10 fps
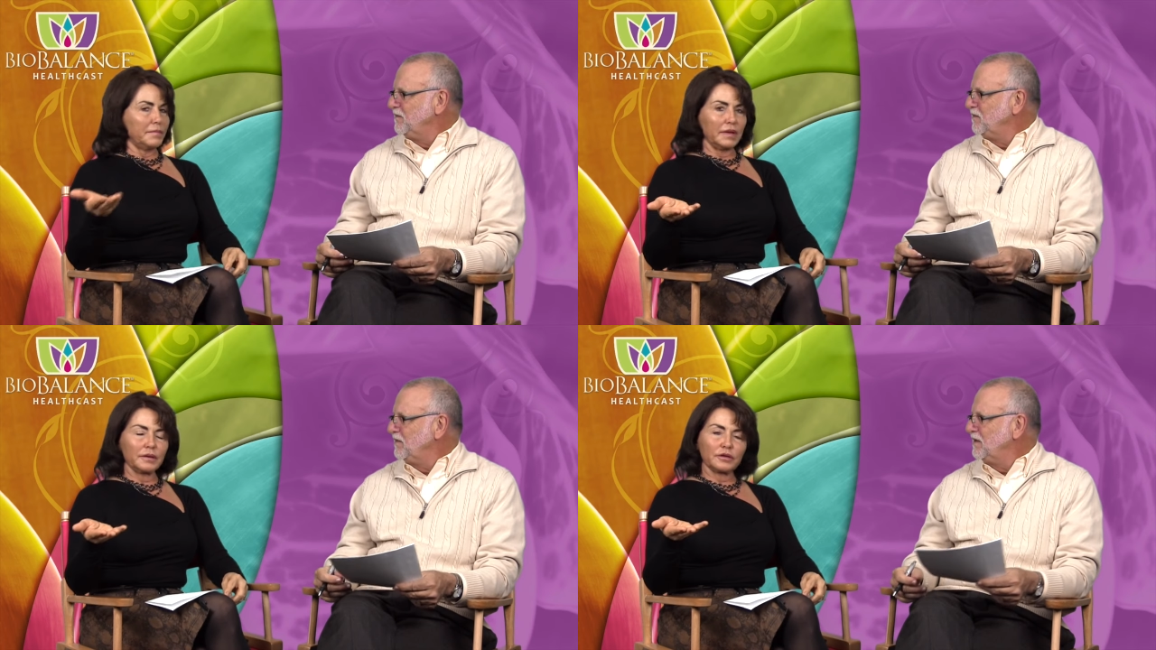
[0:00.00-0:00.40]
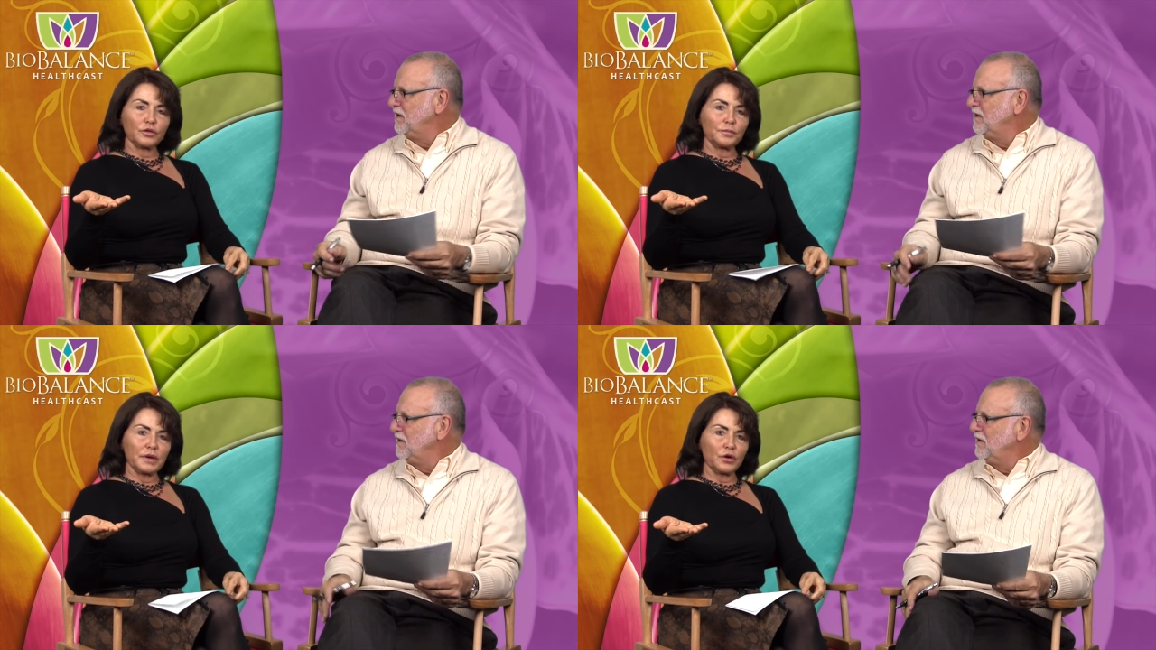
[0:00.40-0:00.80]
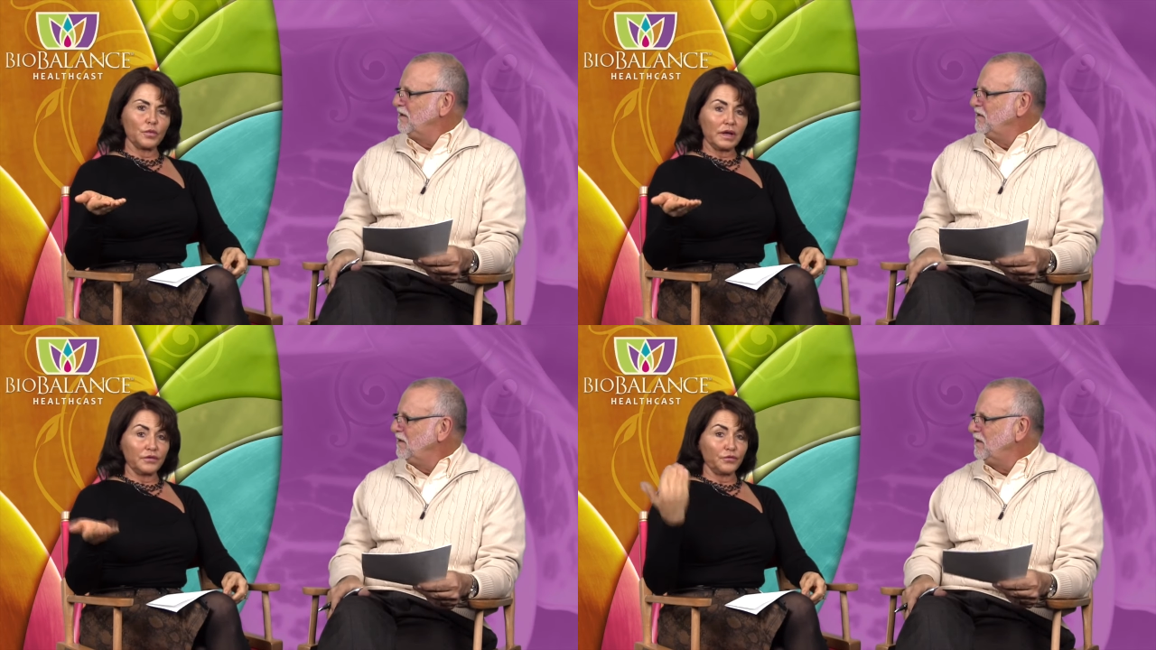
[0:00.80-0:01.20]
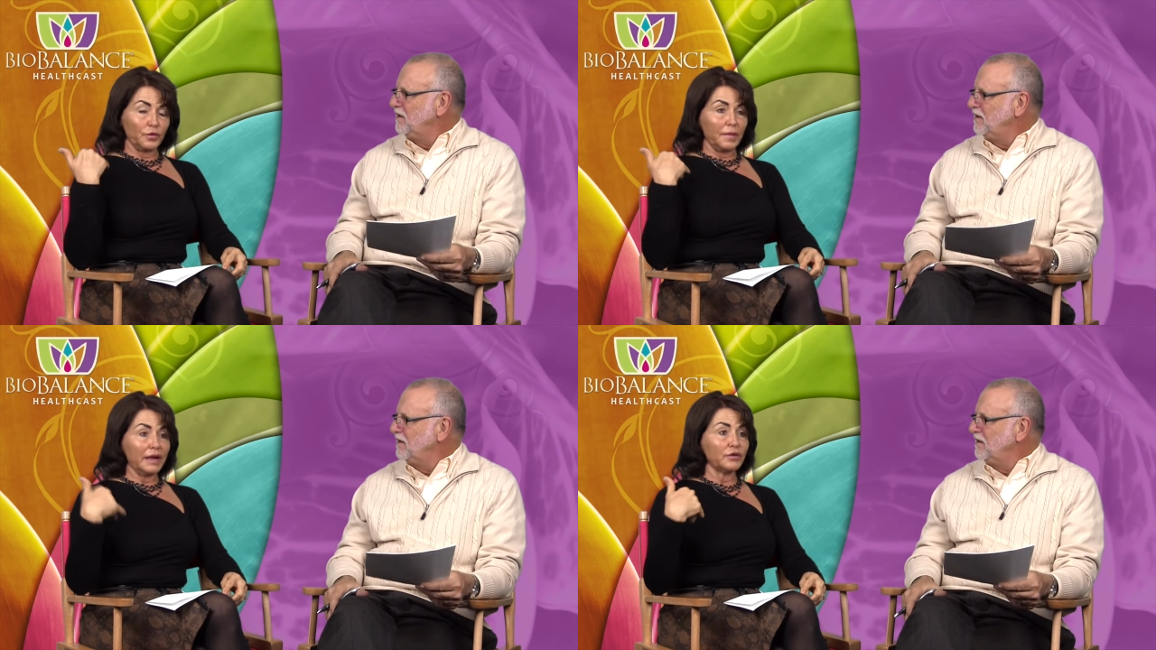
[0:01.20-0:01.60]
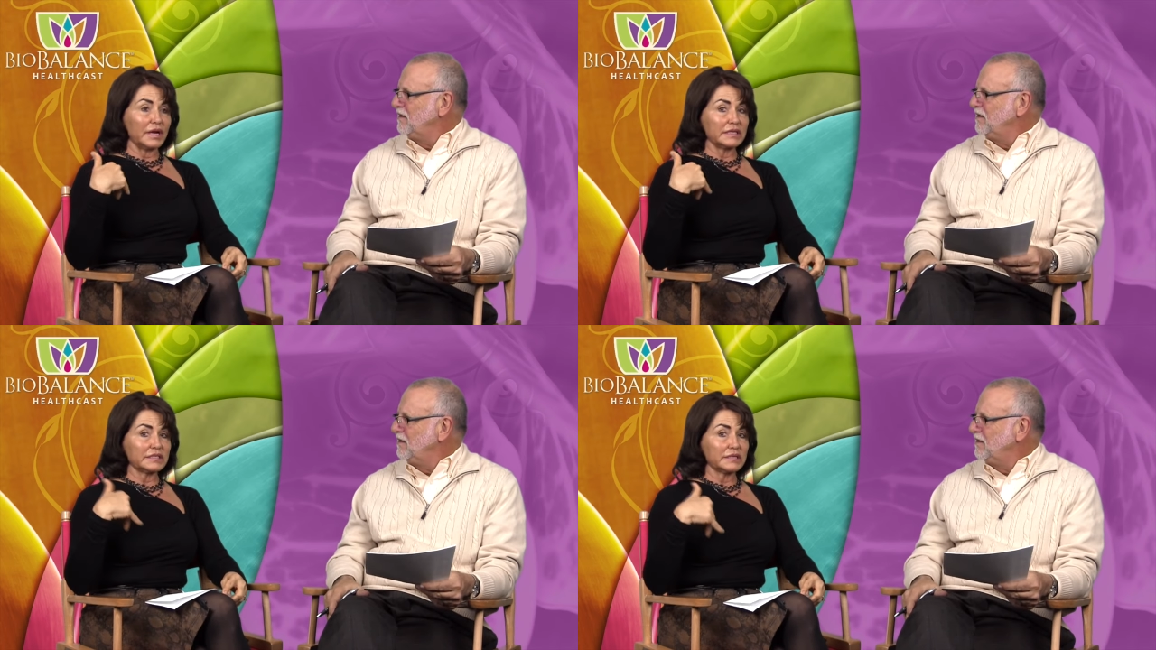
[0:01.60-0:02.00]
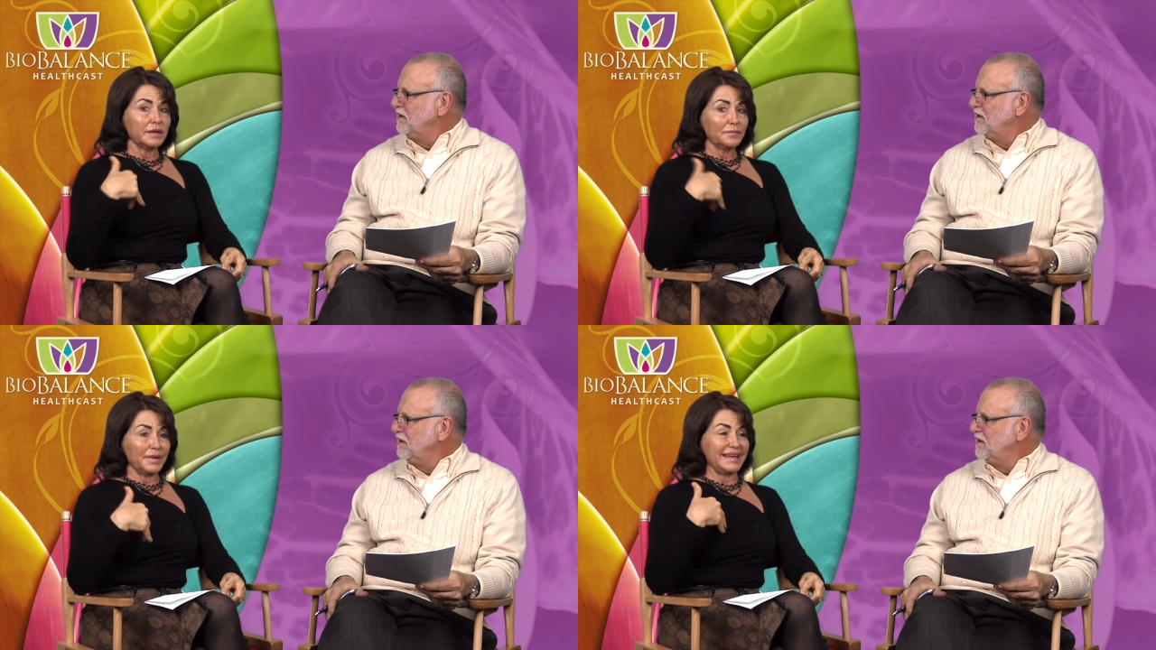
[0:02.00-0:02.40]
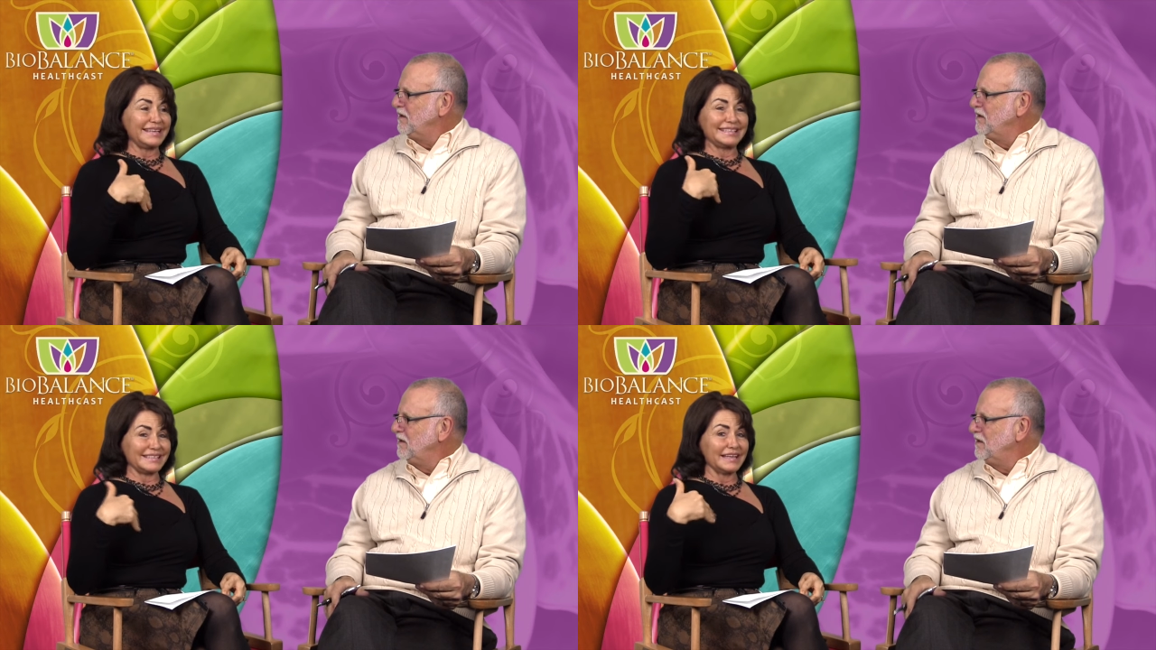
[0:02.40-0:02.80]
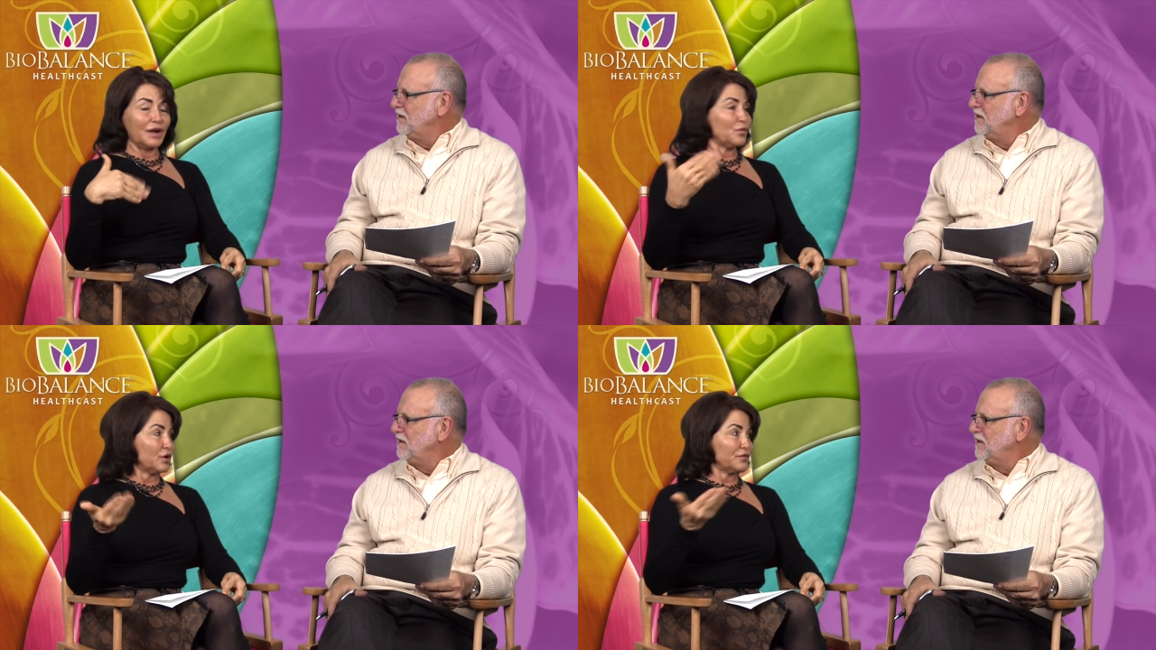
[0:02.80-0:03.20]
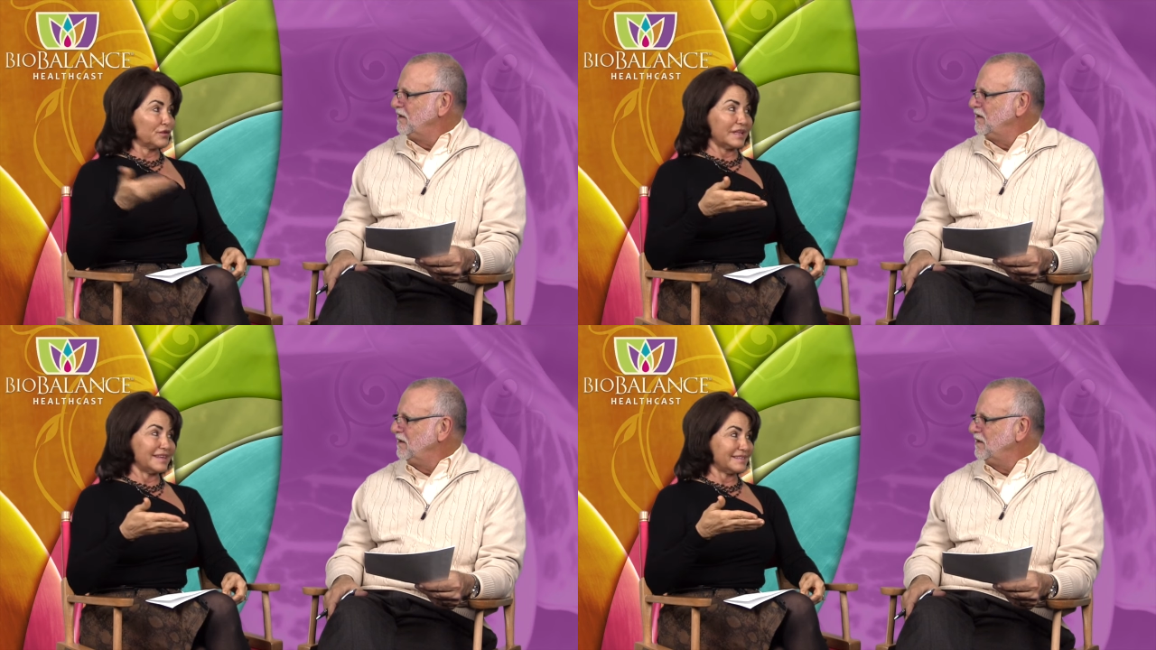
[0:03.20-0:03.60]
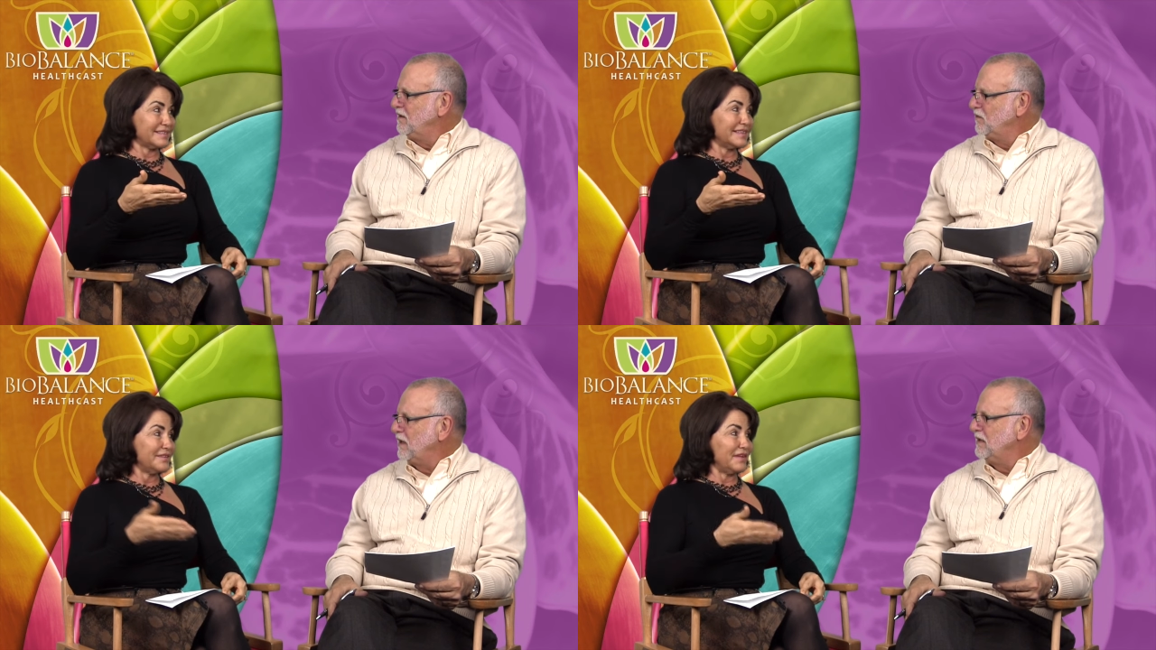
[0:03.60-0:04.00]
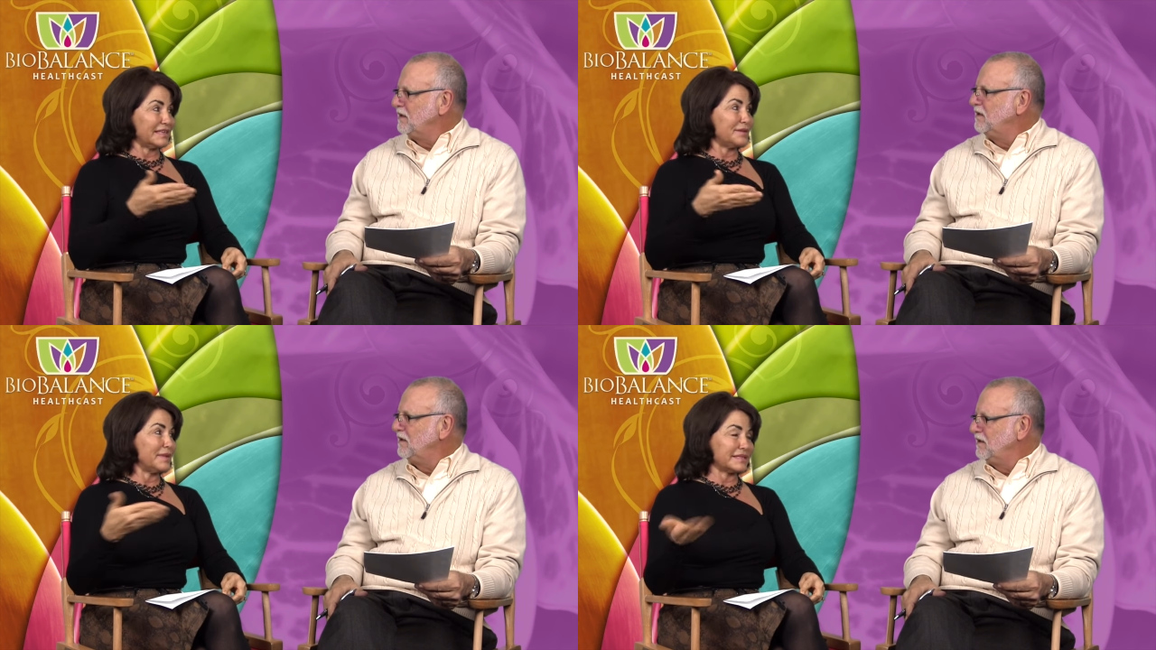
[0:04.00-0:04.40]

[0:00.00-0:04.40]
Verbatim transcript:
Speaker 1: medical marijuana for migraines, but it does not work for this. Right. In fact, it